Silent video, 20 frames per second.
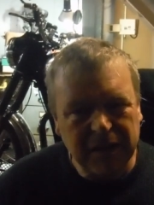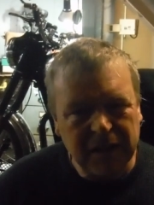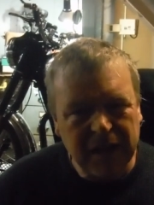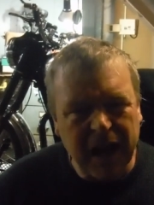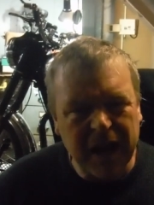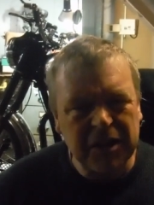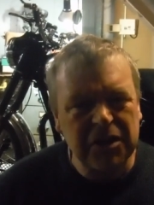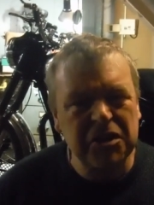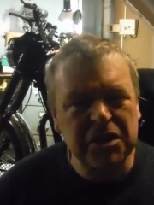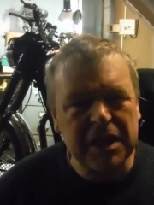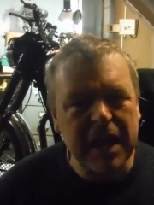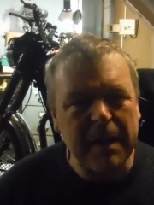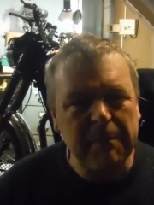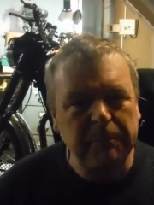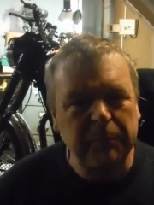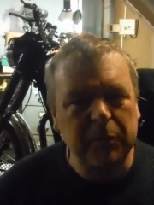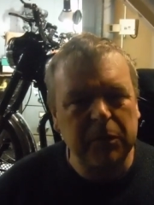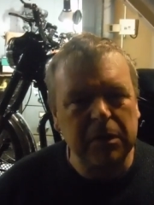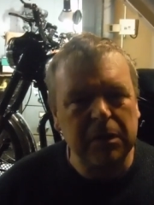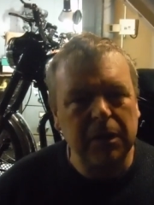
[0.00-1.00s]

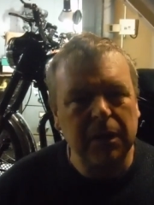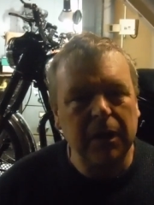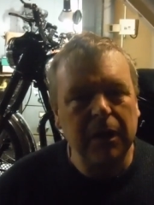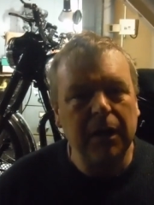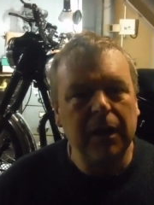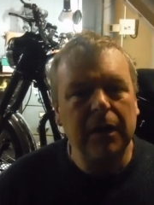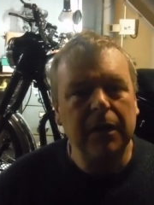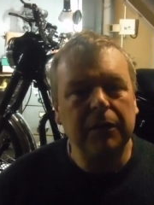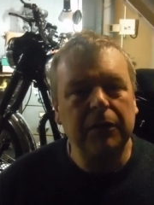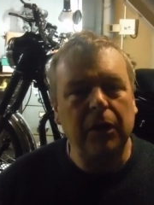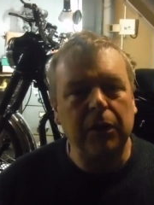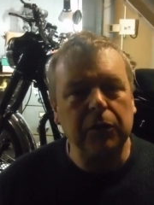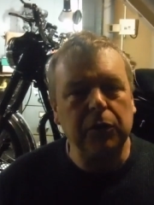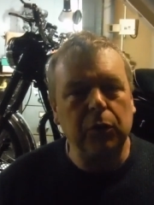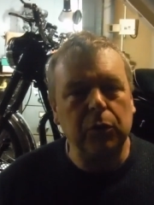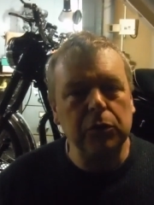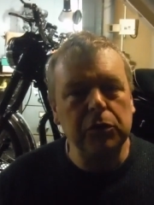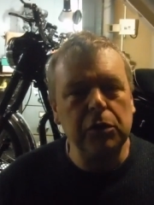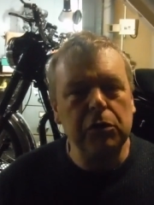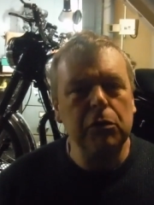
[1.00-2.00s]
accept that
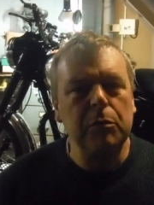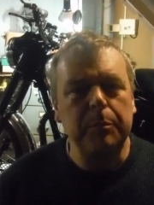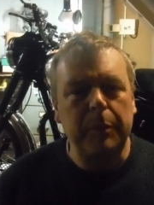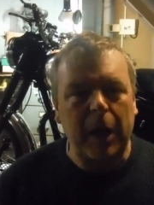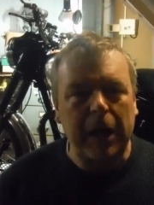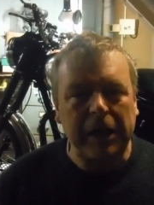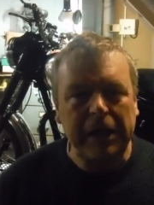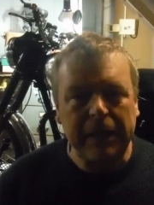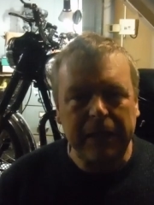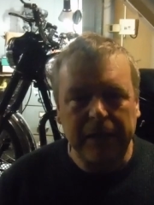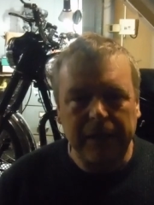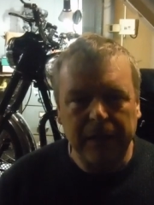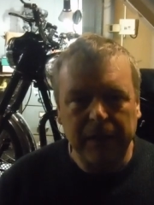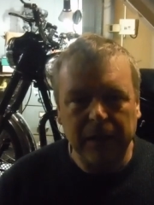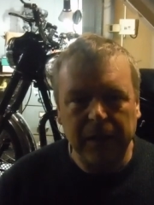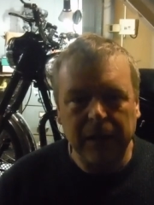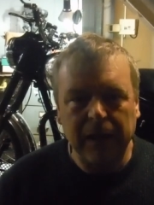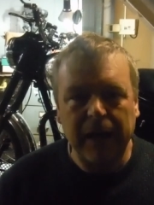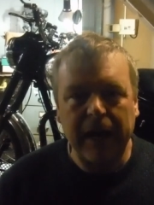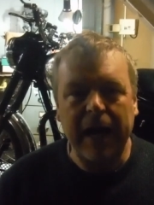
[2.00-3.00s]
your new bike
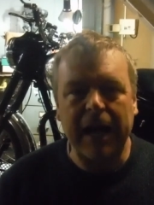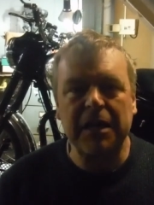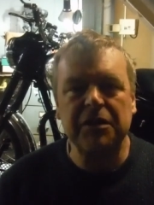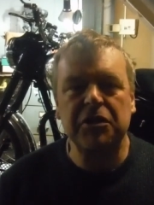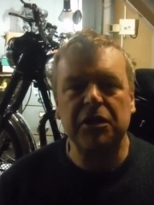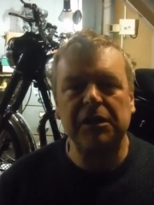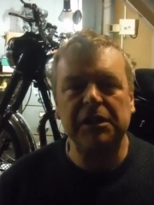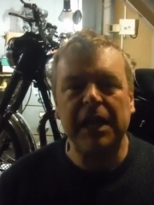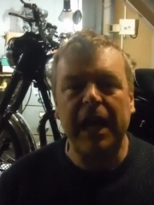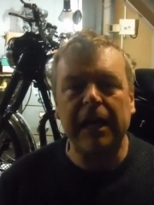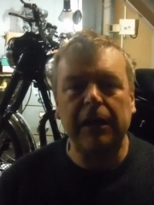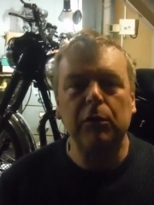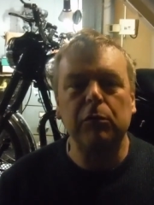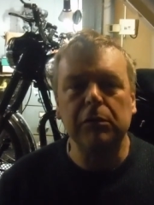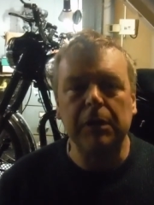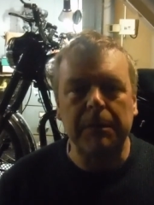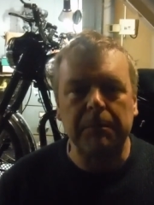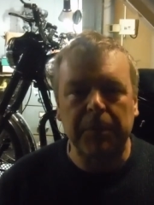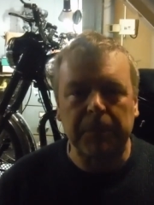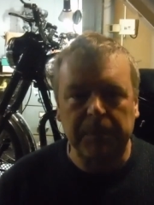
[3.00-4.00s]
has a yellow
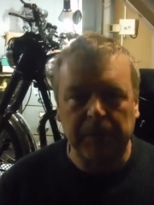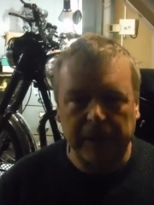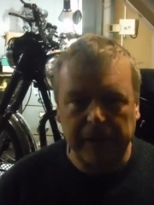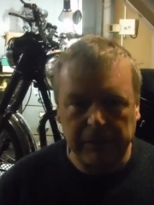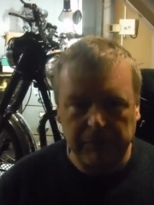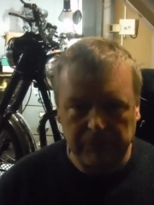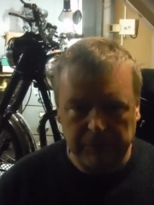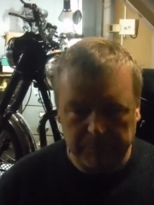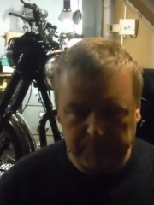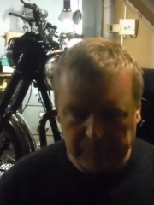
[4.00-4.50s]
number plate with